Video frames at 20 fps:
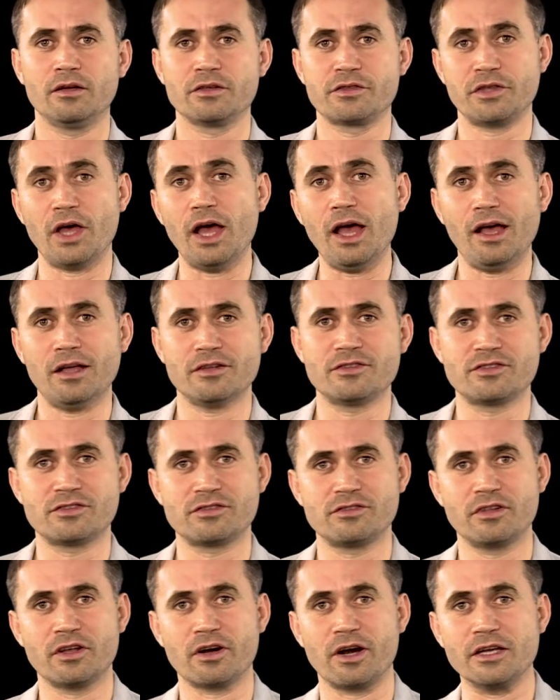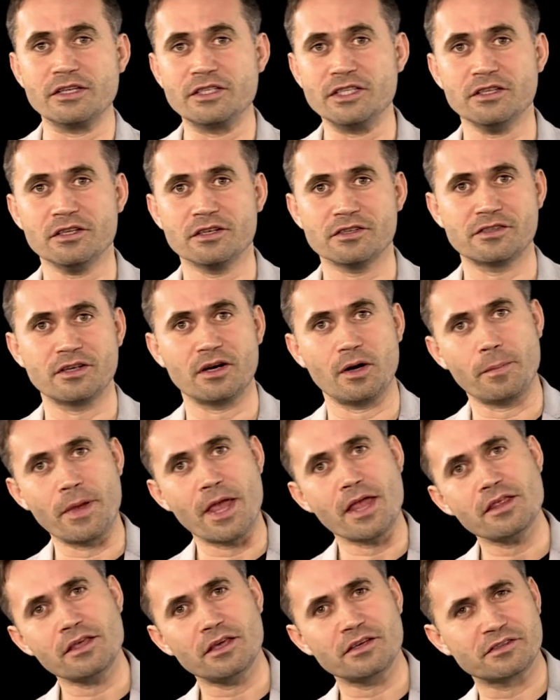thoughts, their ideas, their
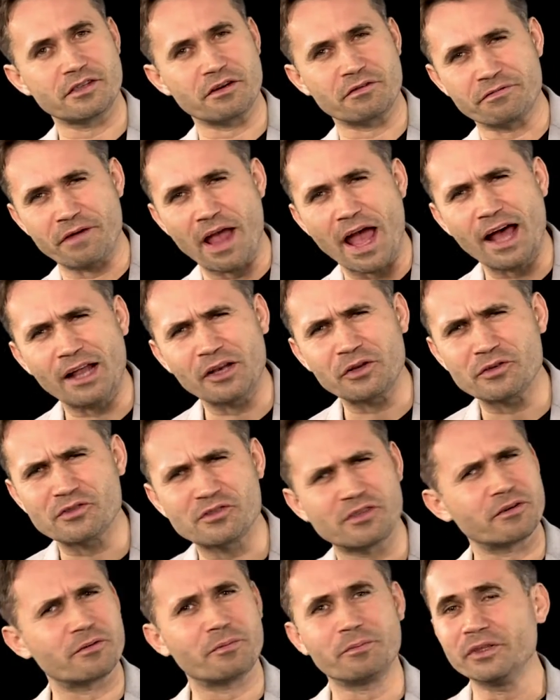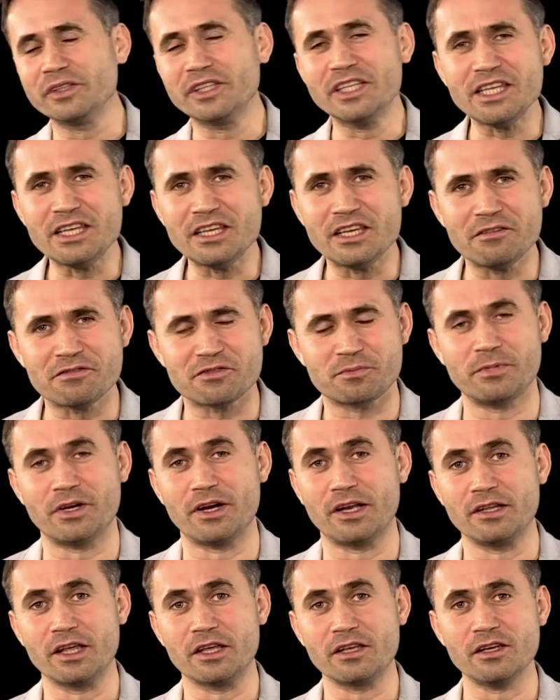opinions, their values, their beliefs,
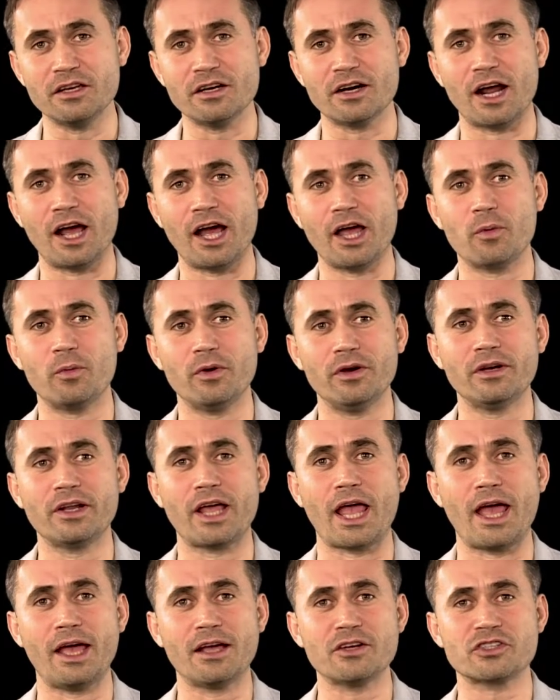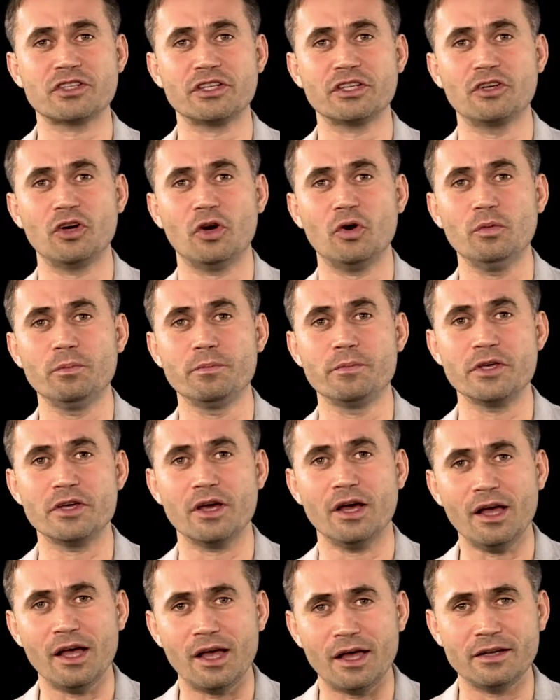but here I want to actually go
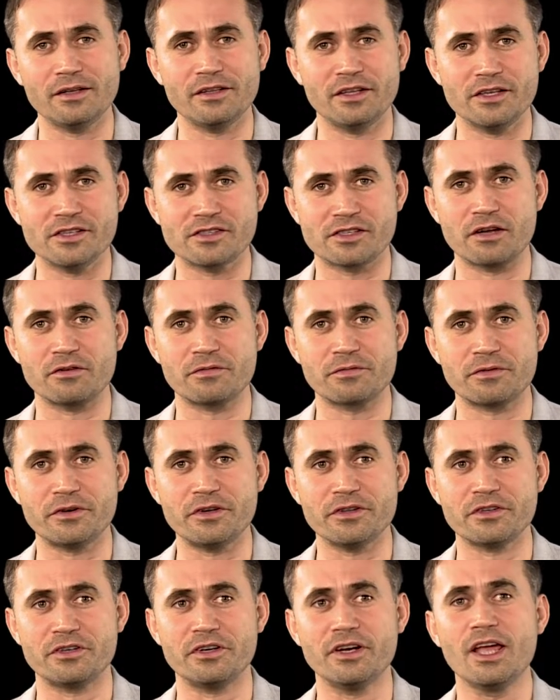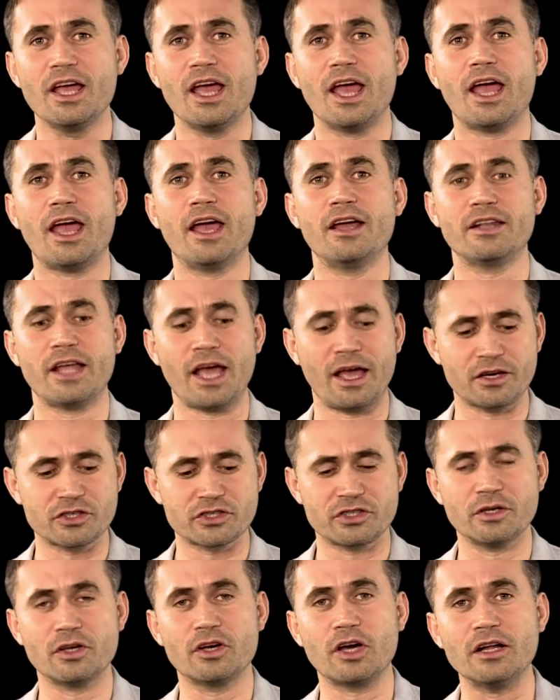beyond this and further and
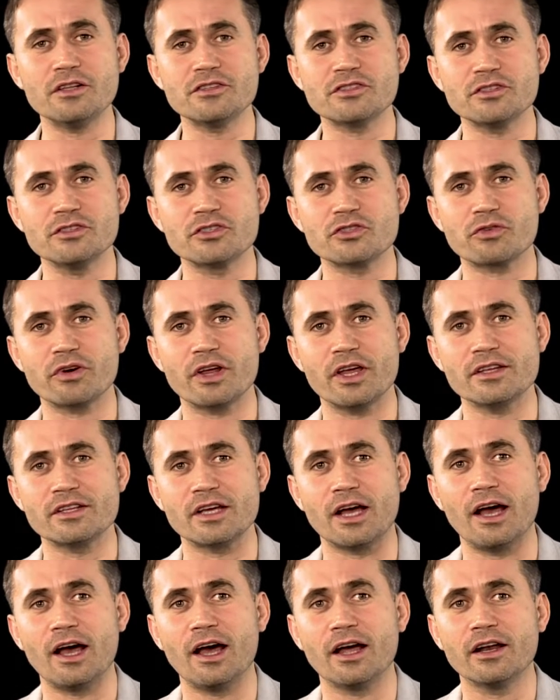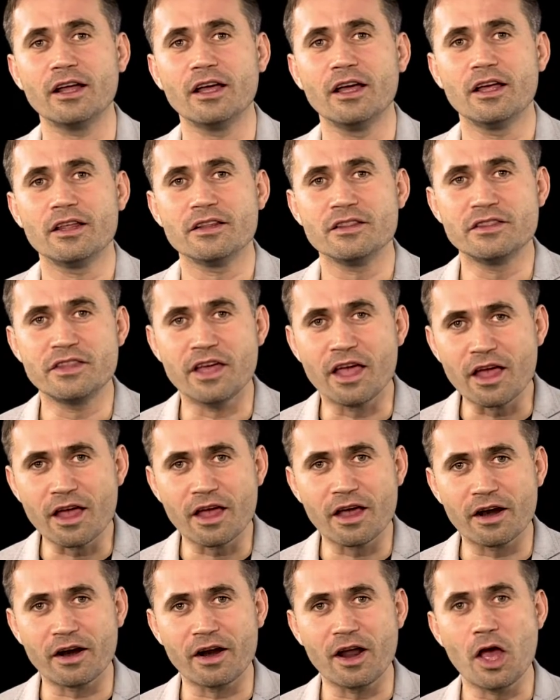actually concentrate on
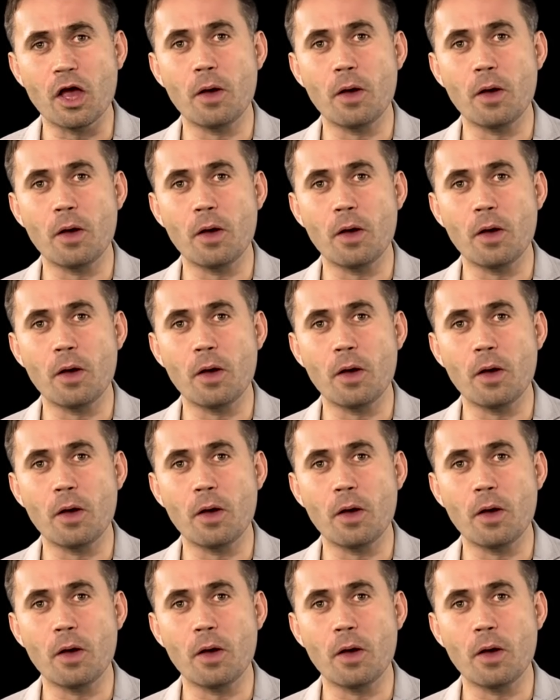their